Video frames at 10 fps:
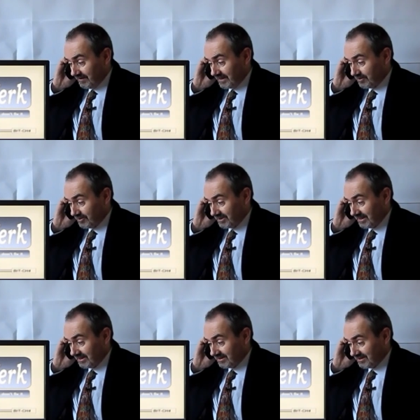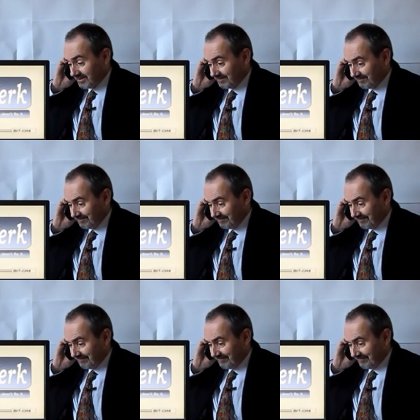my Facebook status.
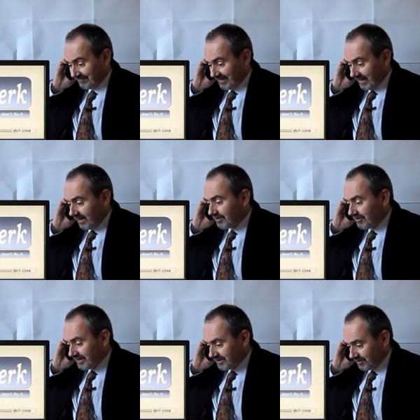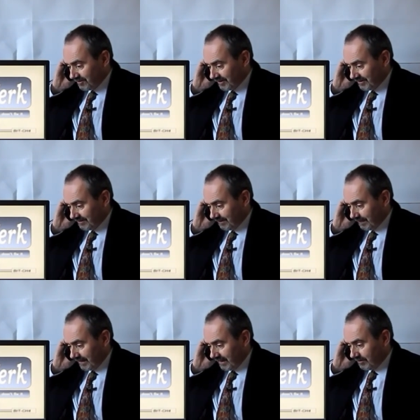I'll be right over.
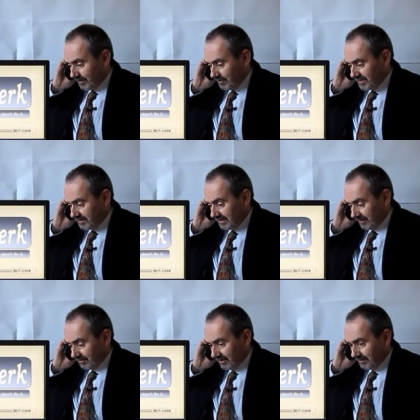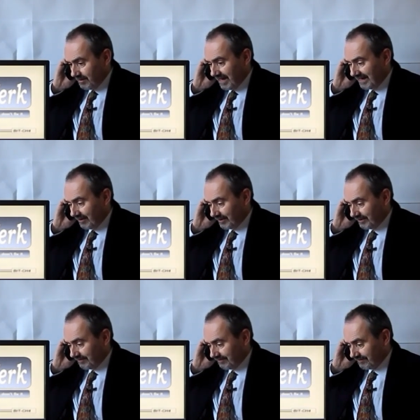I'm a bit busy now. I'll be about an
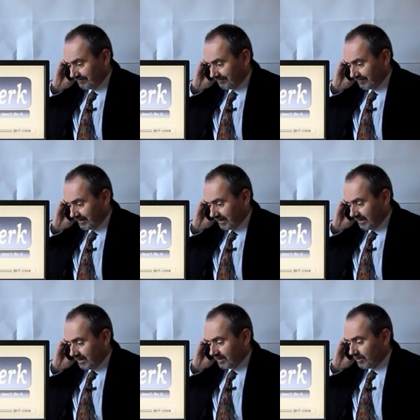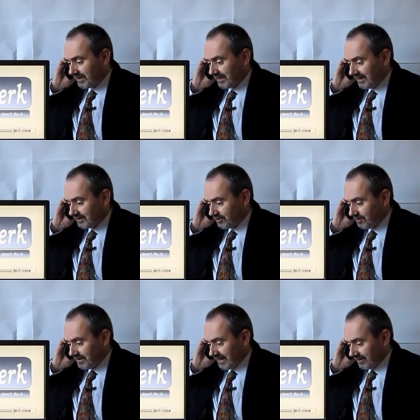hour. No, I can't
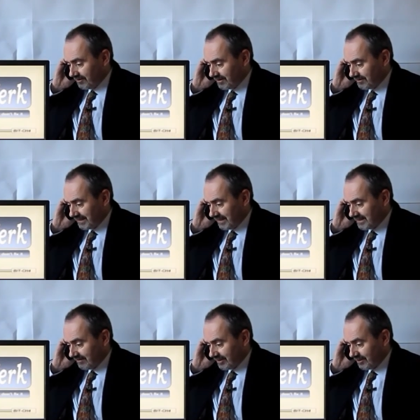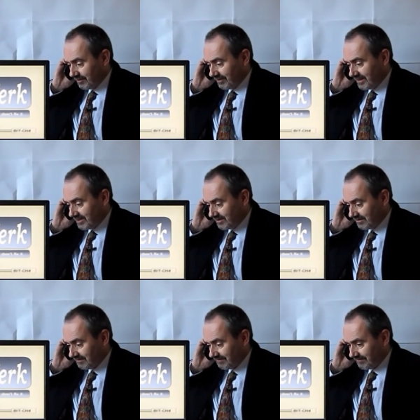come now. My nan's having an
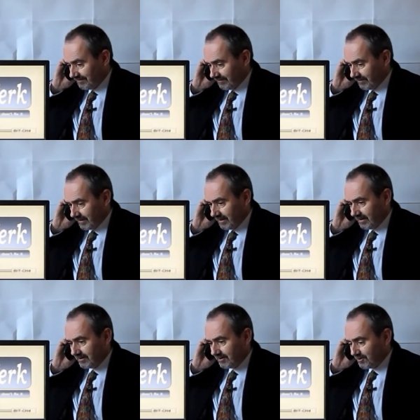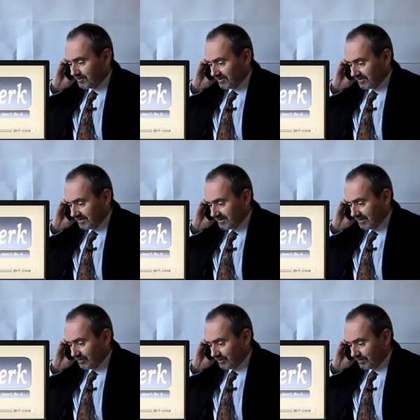operation. No, not to
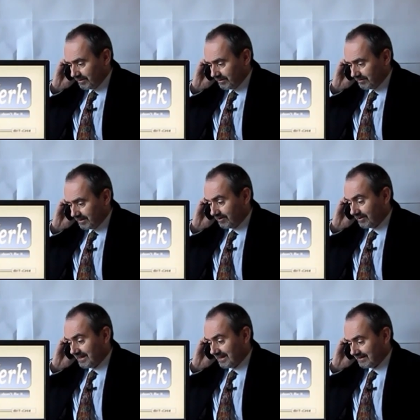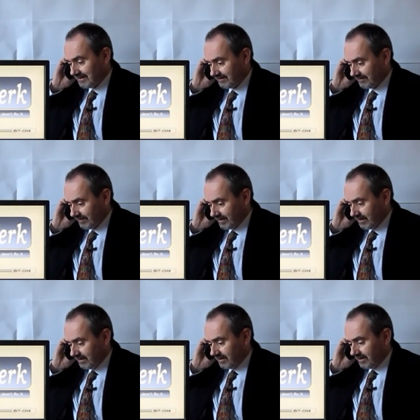dig her up. Me other nan.
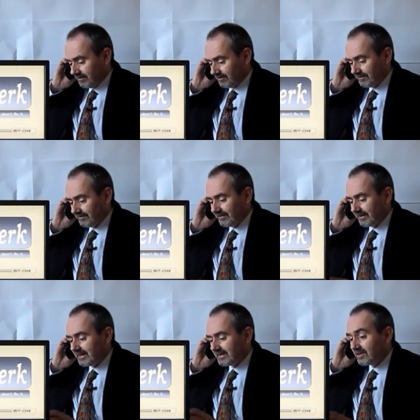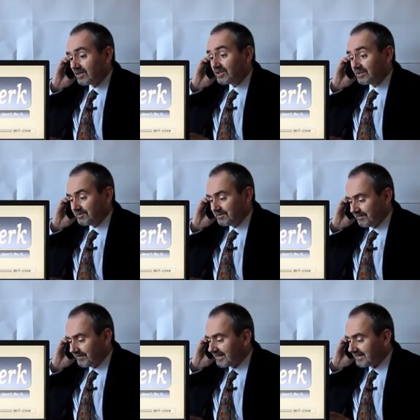Look, it's not you,
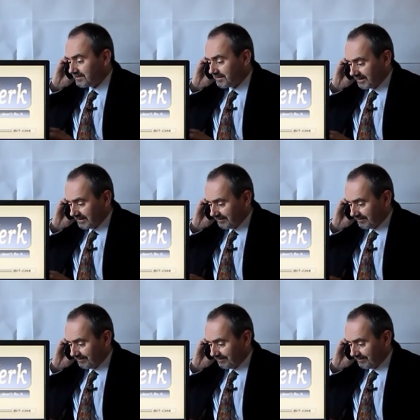it's me.